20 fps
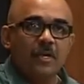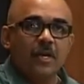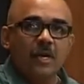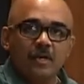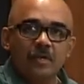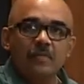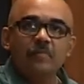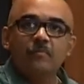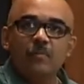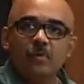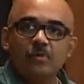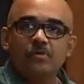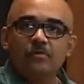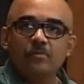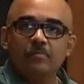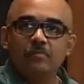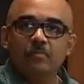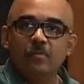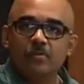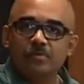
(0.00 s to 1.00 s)
Again,
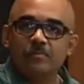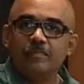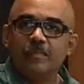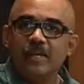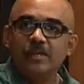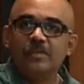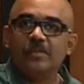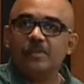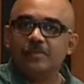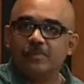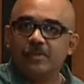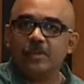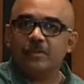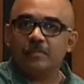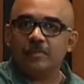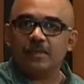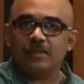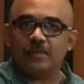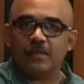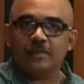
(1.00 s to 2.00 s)
most mainstream
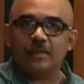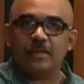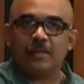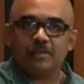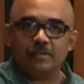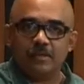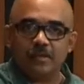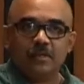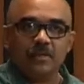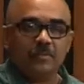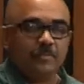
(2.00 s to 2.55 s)
cinema is like that, right?